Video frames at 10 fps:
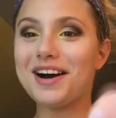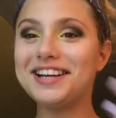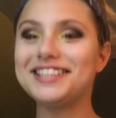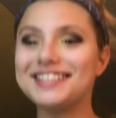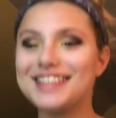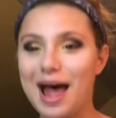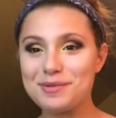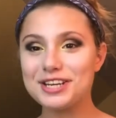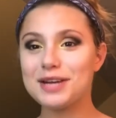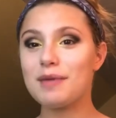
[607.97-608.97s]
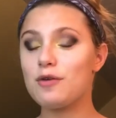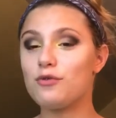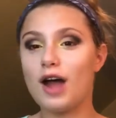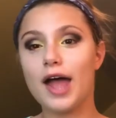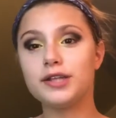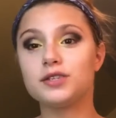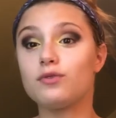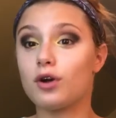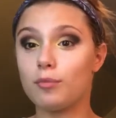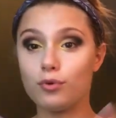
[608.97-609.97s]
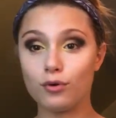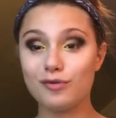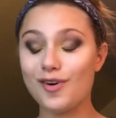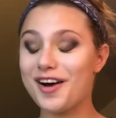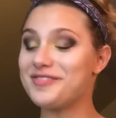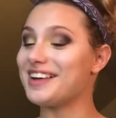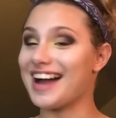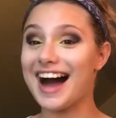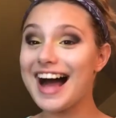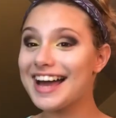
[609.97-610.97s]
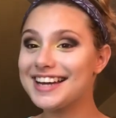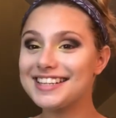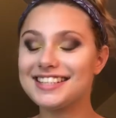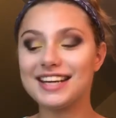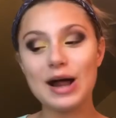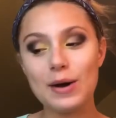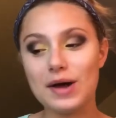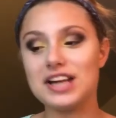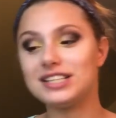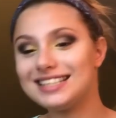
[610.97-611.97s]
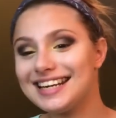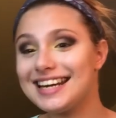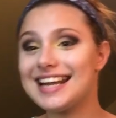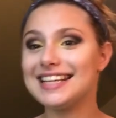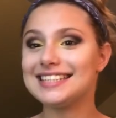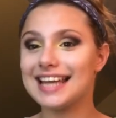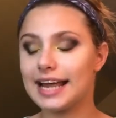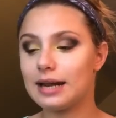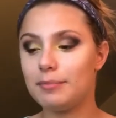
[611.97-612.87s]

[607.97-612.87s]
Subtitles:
I just Snapchatted my friends for approval of my eyes, you know, I just need a second